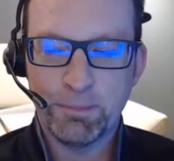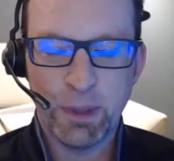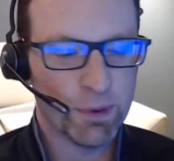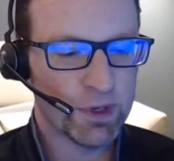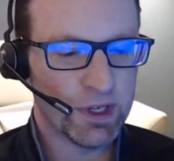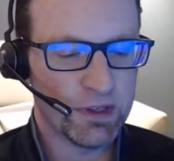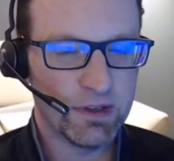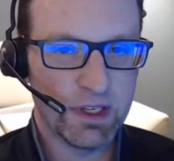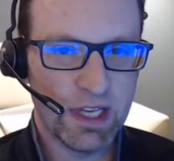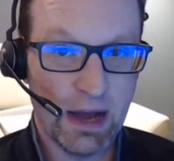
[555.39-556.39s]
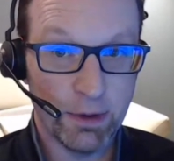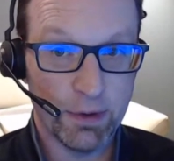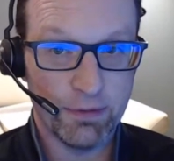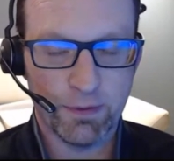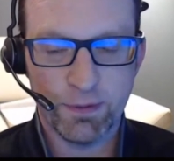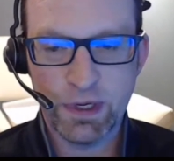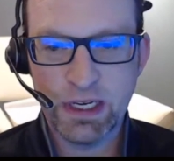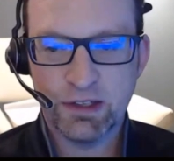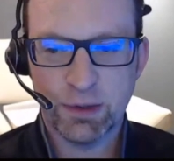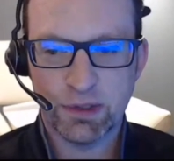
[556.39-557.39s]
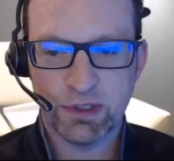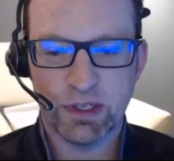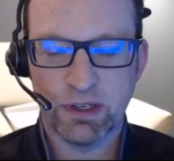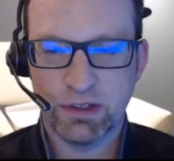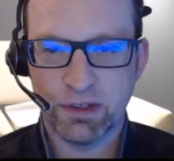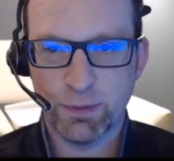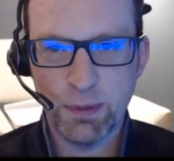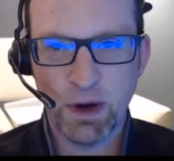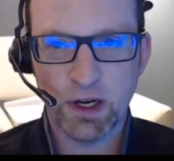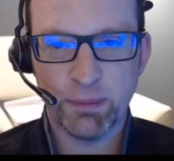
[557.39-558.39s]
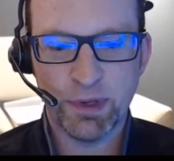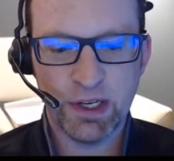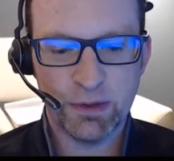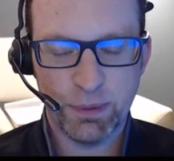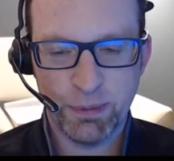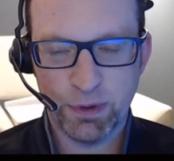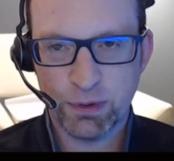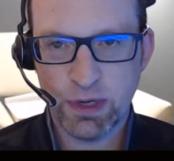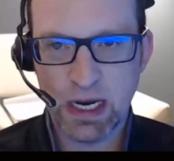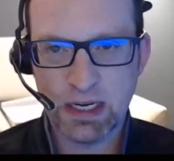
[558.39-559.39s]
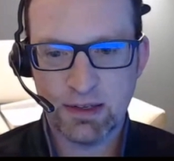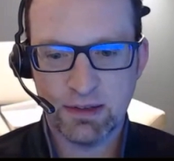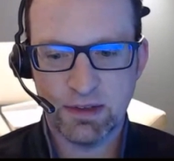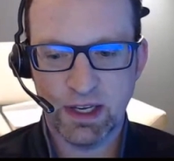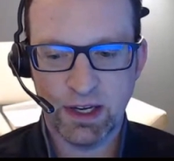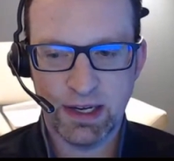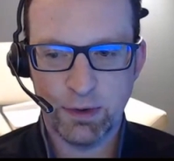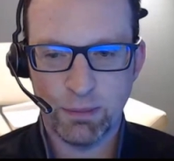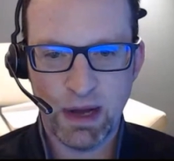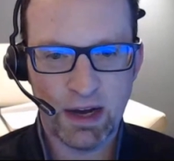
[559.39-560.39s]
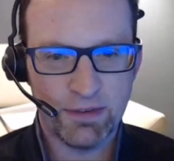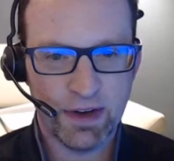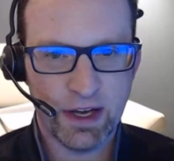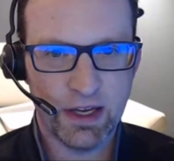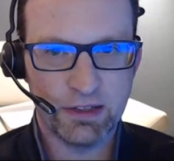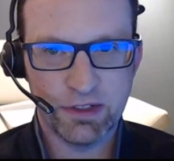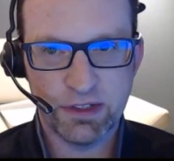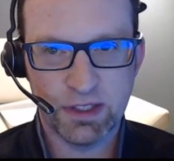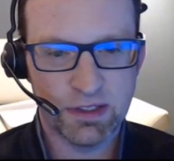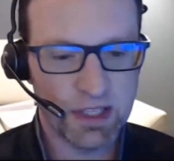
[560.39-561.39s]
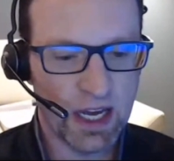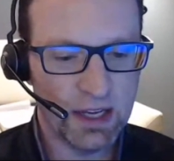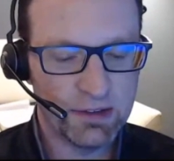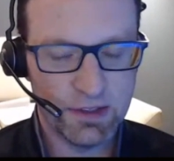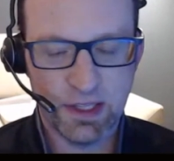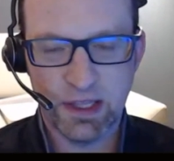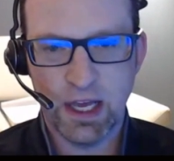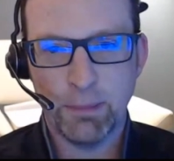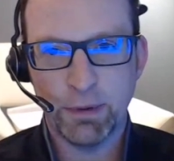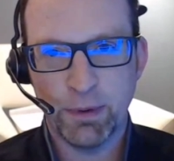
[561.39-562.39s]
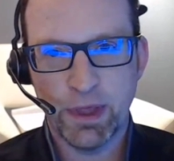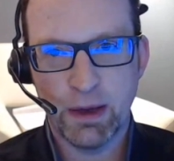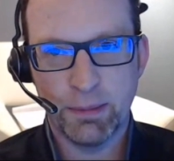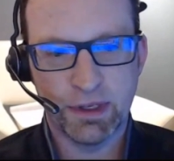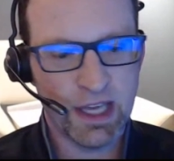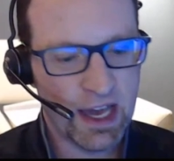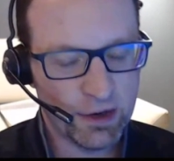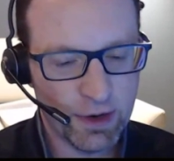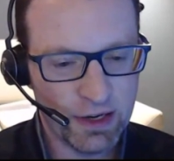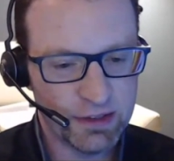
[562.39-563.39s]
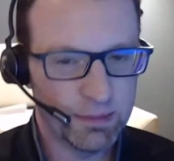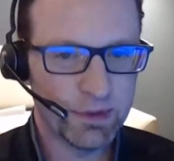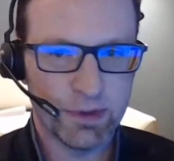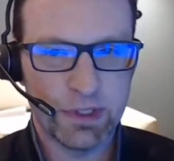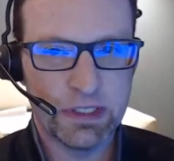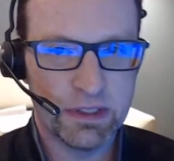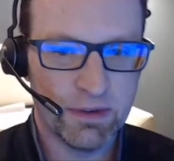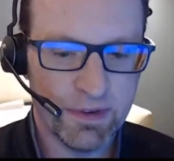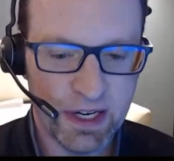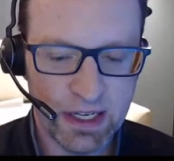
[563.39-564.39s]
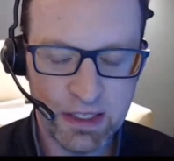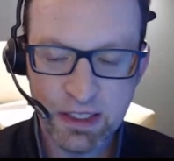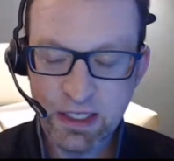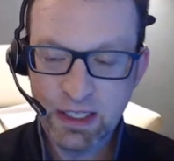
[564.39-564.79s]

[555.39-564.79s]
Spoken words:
People can download it for free. So it's a free marketplace where people create or modify existing designs, and then they upload them and categorize them so they're easy to find.